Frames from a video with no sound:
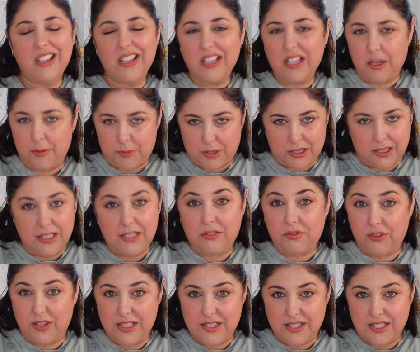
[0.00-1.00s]
Come on, let's
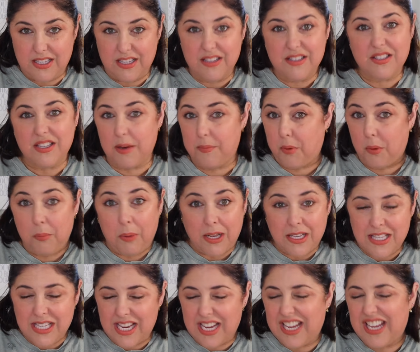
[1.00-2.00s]
face it, Cyber
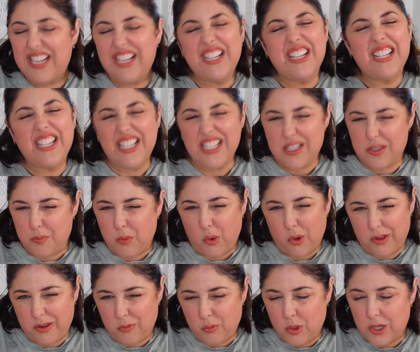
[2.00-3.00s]
Monday, it's more
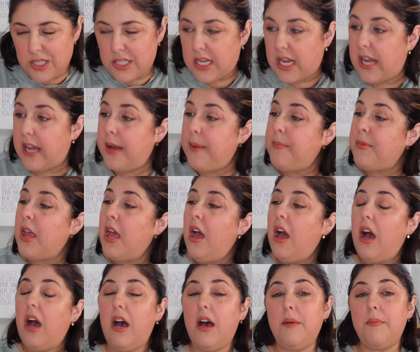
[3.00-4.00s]
than one day.
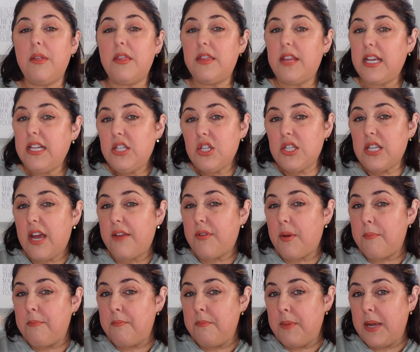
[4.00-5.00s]
Um, they just
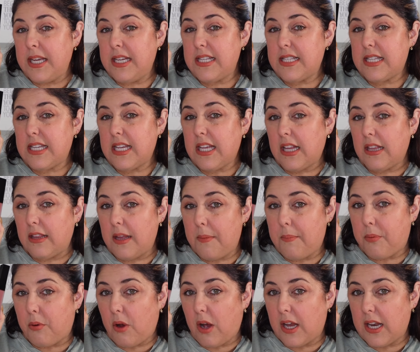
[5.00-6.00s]
have amazing lip
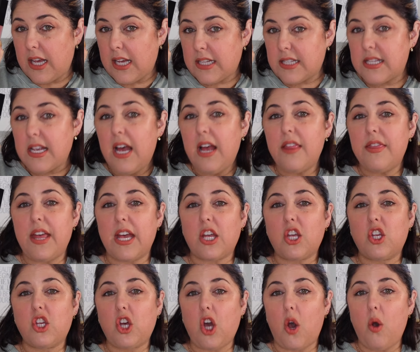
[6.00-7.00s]
products
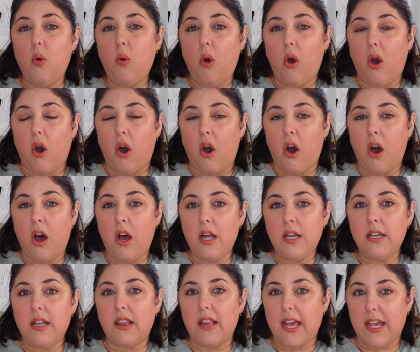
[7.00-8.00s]
that go
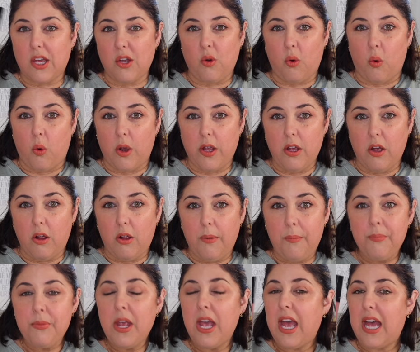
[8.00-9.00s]
on like an
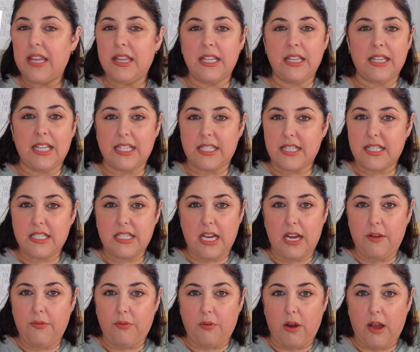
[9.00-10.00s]
oil and then like
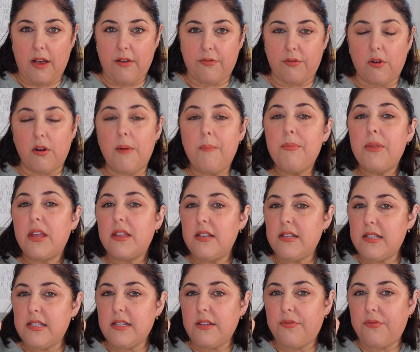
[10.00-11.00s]
stay forever.
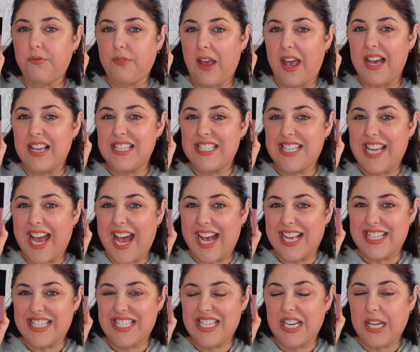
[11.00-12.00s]
This is a
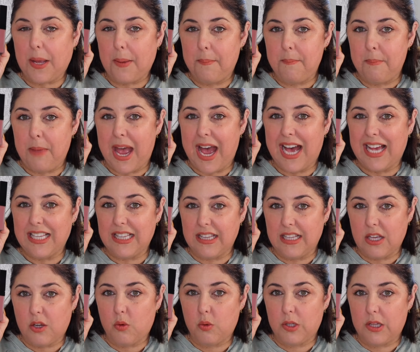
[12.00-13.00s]
fantastic matte
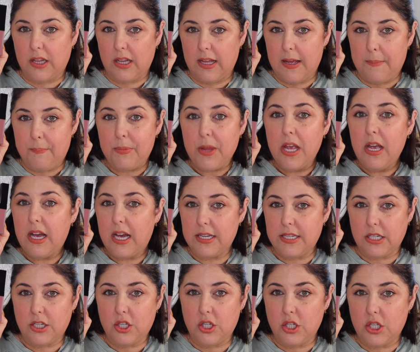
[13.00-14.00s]
liquid lip.
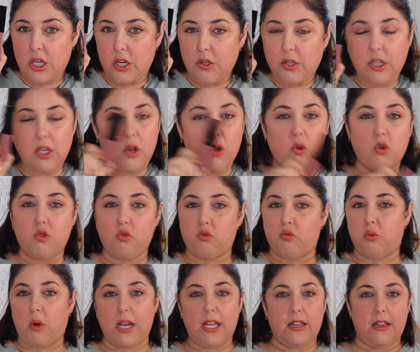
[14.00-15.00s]
Addiction Tokyo,
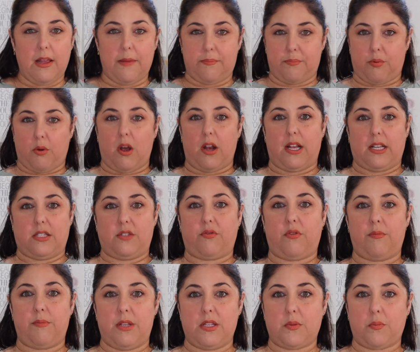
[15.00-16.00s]
great lip products
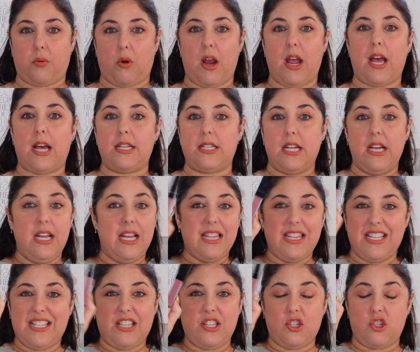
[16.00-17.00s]
from this brand.
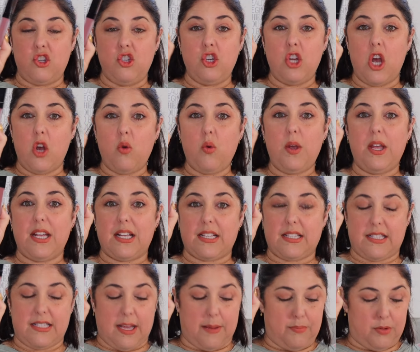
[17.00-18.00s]
This is no
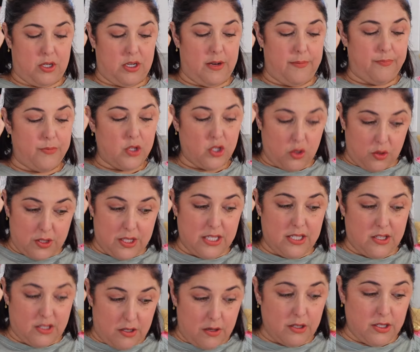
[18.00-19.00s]
exception. So
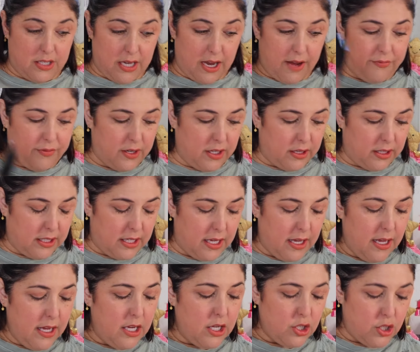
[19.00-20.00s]
this definitely
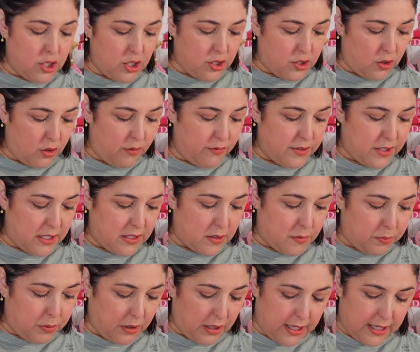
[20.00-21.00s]
deserves its
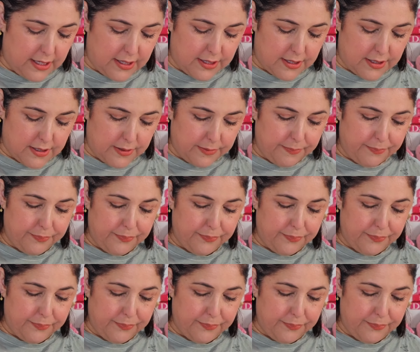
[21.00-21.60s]
place.